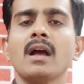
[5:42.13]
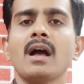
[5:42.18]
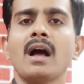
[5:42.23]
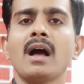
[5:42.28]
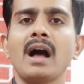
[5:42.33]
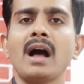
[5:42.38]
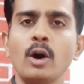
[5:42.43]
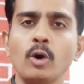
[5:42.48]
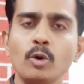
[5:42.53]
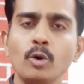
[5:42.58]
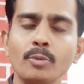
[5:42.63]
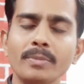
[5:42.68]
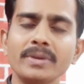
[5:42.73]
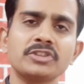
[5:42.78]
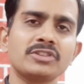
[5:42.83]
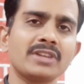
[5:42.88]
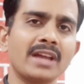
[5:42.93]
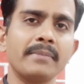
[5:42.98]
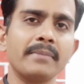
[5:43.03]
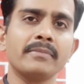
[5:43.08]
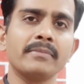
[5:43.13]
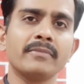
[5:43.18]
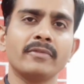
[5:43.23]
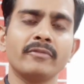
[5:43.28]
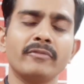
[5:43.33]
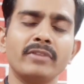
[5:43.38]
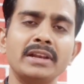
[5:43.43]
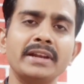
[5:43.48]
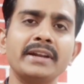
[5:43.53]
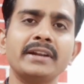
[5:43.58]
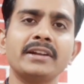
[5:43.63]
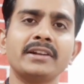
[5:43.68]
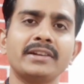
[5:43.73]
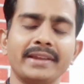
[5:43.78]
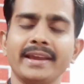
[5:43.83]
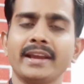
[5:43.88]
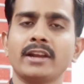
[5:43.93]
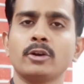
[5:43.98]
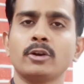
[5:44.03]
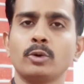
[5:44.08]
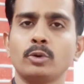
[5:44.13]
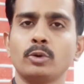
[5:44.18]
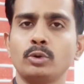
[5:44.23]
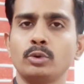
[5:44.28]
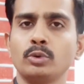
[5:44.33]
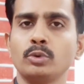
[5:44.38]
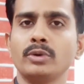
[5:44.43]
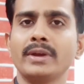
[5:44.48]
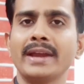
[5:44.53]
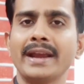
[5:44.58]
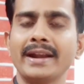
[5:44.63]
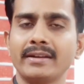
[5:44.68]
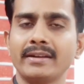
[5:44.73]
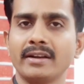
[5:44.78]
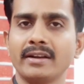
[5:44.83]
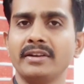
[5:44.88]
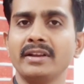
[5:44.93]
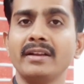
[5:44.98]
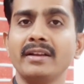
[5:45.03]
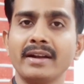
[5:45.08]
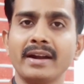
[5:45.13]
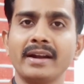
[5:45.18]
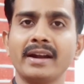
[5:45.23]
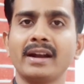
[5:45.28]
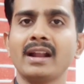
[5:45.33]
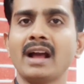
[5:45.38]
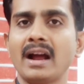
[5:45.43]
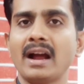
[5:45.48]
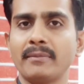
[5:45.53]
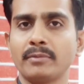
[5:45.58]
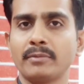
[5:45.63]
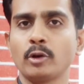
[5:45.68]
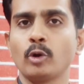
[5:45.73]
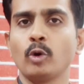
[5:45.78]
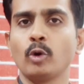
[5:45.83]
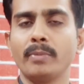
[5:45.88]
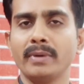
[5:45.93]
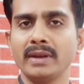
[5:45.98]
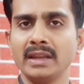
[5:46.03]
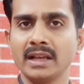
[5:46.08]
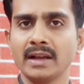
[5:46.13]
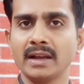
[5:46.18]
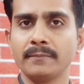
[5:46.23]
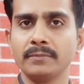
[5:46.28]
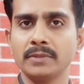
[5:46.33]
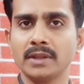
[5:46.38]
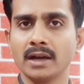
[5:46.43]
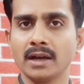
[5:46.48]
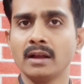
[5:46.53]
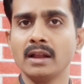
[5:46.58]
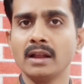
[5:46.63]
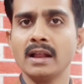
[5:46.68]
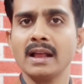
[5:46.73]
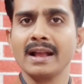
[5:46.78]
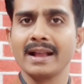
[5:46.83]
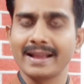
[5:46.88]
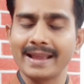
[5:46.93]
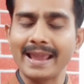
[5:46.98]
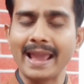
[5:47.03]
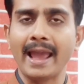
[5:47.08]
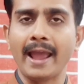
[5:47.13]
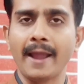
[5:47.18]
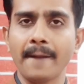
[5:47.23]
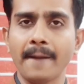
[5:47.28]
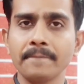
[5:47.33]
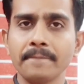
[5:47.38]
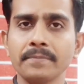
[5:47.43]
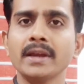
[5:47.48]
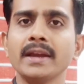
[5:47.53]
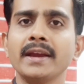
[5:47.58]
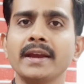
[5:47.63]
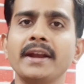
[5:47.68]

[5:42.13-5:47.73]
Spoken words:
How much time will it take to get degraded after opening up the cap?